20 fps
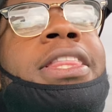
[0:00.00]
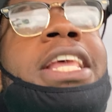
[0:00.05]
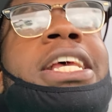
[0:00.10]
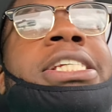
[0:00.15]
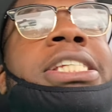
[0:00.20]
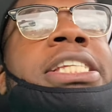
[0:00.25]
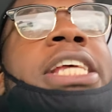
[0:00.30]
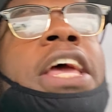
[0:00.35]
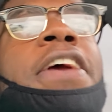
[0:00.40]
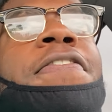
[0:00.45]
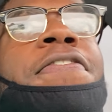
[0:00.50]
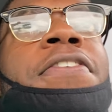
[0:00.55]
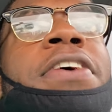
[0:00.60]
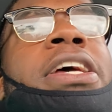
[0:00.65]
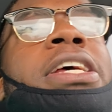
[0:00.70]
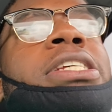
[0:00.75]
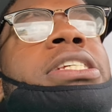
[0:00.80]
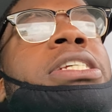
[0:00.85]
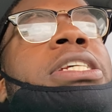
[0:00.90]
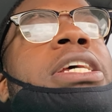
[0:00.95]
This
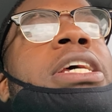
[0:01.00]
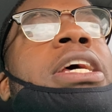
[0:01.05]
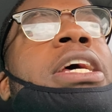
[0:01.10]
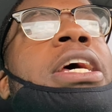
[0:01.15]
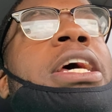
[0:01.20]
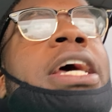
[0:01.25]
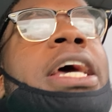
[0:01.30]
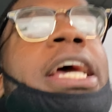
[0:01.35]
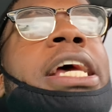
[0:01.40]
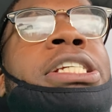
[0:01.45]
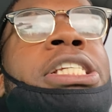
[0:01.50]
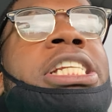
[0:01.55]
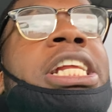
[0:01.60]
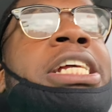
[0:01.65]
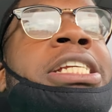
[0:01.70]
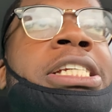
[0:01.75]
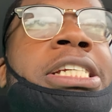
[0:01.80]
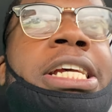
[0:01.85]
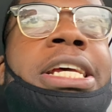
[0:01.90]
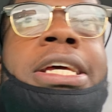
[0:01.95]
defense, it's
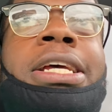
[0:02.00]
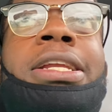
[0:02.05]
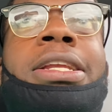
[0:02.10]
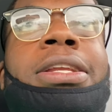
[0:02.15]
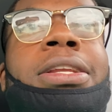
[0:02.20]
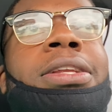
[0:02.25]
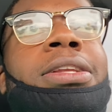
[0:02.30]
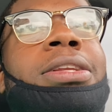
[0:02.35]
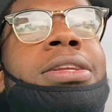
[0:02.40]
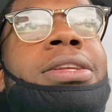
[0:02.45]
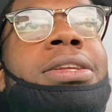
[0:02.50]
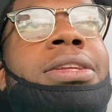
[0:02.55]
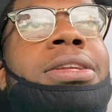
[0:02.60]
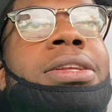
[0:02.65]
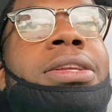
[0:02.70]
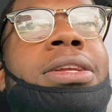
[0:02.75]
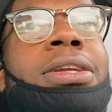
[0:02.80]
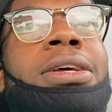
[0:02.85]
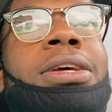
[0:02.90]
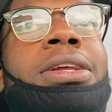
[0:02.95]
legit.
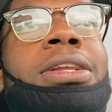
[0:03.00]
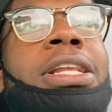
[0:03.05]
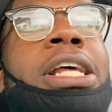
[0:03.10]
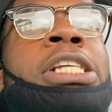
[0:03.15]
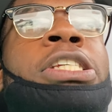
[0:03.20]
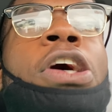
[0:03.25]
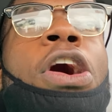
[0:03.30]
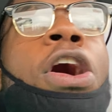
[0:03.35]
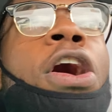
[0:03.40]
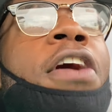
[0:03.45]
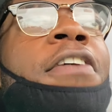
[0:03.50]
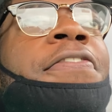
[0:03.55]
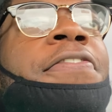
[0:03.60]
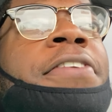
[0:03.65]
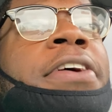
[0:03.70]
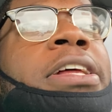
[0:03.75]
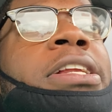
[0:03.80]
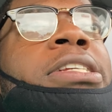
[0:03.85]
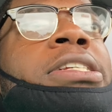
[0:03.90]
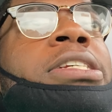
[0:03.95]
This
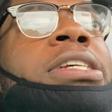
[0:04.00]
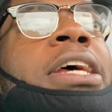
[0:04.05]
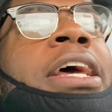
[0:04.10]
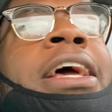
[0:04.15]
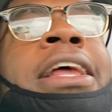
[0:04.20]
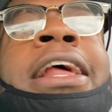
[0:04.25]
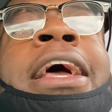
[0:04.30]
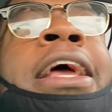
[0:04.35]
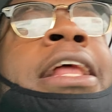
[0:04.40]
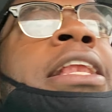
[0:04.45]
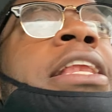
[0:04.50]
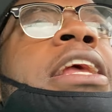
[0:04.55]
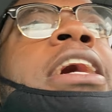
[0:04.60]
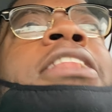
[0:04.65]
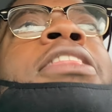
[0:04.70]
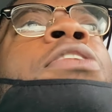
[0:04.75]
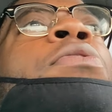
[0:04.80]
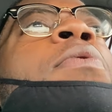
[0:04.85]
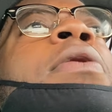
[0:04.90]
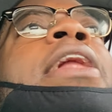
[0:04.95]
offense, it ain't
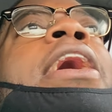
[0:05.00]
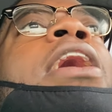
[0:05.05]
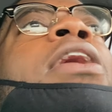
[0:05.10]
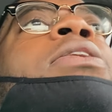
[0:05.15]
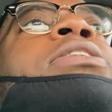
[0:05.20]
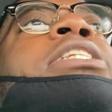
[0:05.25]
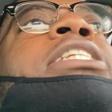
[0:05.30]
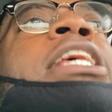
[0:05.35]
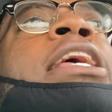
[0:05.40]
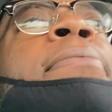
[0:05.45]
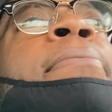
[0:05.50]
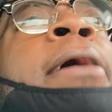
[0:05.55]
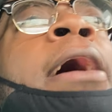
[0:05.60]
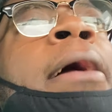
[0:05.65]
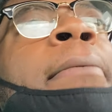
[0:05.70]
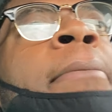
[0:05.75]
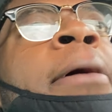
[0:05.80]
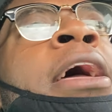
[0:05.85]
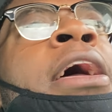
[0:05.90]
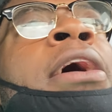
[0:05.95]
nothing without
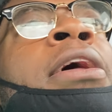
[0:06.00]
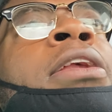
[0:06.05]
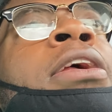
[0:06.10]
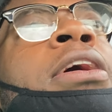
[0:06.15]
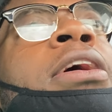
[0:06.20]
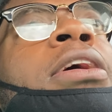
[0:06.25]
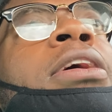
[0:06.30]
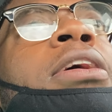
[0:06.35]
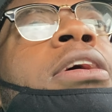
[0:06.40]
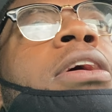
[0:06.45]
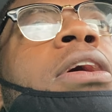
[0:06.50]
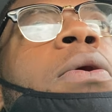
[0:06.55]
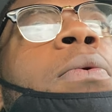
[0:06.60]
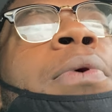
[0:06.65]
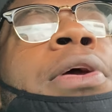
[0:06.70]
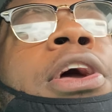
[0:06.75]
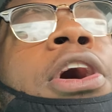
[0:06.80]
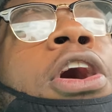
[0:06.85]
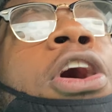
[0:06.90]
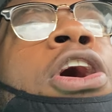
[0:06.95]
C-Mac, man.
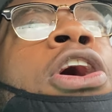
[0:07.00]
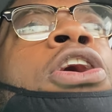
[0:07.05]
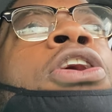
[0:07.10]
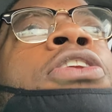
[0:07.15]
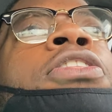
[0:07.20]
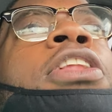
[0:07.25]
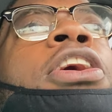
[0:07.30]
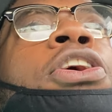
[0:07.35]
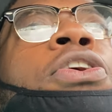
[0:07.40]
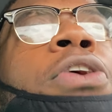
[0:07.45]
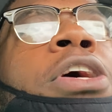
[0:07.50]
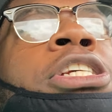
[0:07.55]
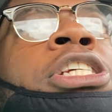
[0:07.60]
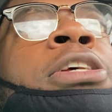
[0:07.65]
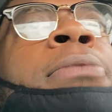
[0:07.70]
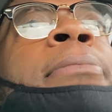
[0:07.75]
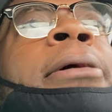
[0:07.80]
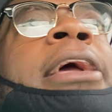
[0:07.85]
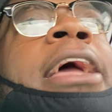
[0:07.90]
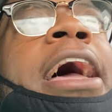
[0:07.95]
We are the
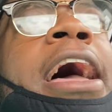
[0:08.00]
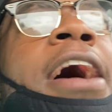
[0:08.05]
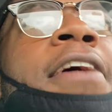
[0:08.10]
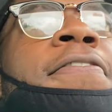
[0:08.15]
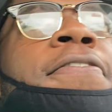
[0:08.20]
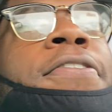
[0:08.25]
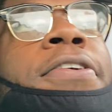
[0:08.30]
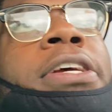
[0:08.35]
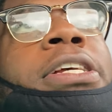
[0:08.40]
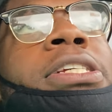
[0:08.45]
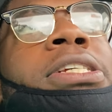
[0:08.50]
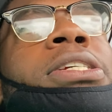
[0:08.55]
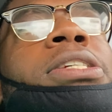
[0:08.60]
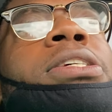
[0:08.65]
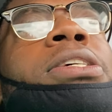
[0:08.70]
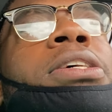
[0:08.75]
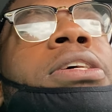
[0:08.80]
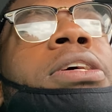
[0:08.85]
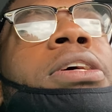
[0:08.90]
Christian McCaffreys.